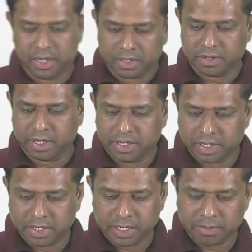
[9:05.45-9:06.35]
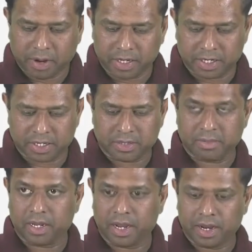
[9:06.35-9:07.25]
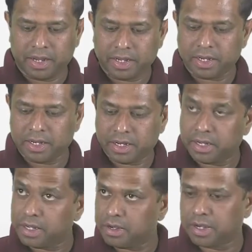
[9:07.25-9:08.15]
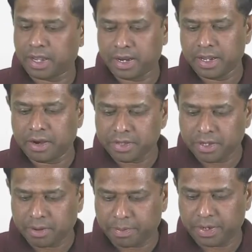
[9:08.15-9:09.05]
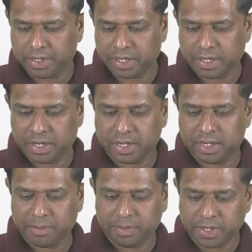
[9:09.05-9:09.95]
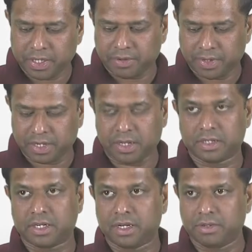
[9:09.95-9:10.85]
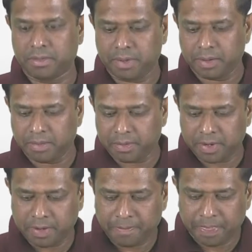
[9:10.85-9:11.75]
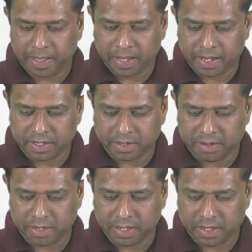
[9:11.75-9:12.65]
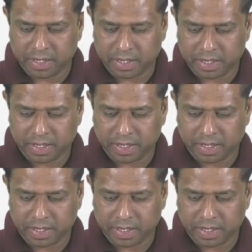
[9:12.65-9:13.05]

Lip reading: So then this process adding carrying out the operation and then putting the results into the main memory is called the